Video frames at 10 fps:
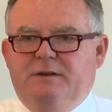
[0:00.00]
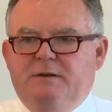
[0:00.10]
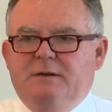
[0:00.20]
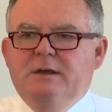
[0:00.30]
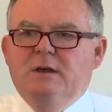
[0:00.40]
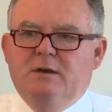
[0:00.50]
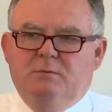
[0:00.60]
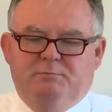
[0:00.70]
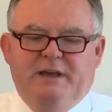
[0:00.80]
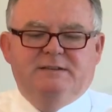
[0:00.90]
here.
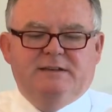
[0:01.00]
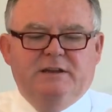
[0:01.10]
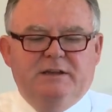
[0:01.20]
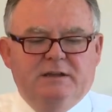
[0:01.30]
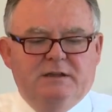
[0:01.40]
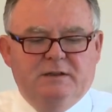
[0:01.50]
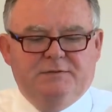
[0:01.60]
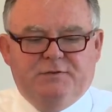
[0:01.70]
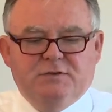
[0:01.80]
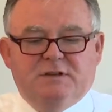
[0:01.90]
Basically,
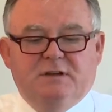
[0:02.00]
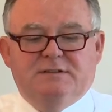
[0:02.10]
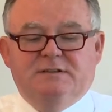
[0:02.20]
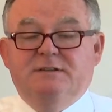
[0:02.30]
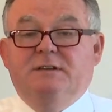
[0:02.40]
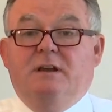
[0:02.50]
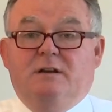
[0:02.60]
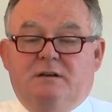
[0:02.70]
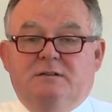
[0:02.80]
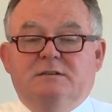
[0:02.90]
the first
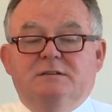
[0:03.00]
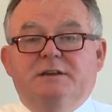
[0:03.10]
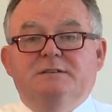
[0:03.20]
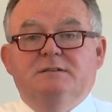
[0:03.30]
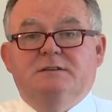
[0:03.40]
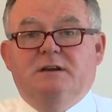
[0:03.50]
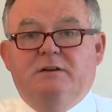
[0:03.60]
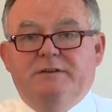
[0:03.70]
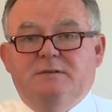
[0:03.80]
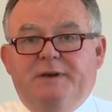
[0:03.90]
consultation is at
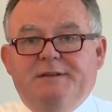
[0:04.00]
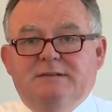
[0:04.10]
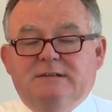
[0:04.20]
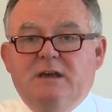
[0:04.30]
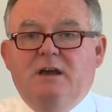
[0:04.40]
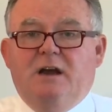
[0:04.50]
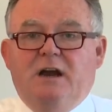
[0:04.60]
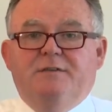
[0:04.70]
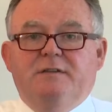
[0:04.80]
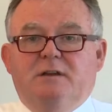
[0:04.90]
our expense.
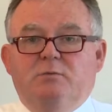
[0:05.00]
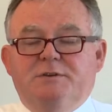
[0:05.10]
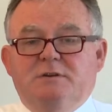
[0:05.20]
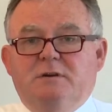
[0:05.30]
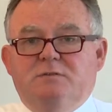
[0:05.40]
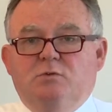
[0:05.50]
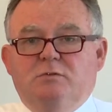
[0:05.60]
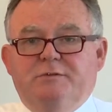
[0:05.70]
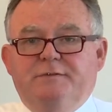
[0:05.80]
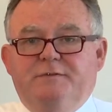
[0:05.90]
After that, we charge
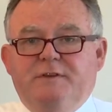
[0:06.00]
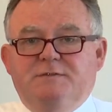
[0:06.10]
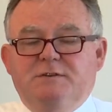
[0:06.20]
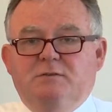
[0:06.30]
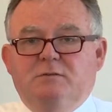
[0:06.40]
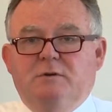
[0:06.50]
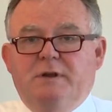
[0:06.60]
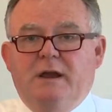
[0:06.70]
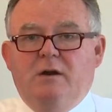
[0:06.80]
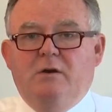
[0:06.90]
€150
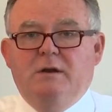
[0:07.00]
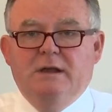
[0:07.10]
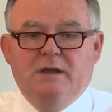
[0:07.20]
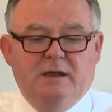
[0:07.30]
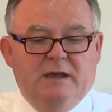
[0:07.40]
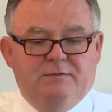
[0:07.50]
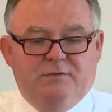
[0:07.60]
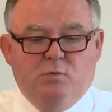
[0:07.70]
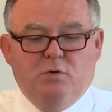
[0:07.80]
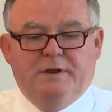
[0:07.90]
an hour
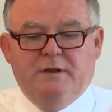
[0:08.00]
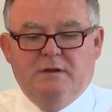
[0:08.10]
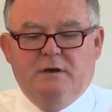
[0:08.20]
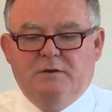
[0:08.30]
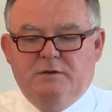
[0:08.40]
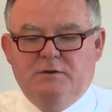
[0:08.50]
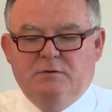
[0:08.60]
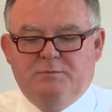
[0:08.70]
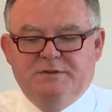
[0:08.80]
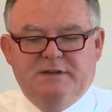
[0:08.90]
for working on
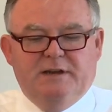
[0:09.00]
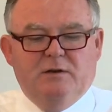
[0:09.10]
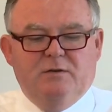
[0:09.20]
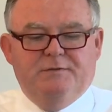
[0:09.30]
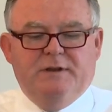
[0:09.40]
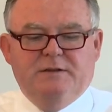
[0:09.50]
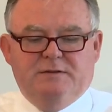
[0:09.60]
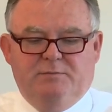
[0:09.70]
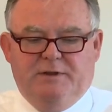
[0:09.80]
your particular financial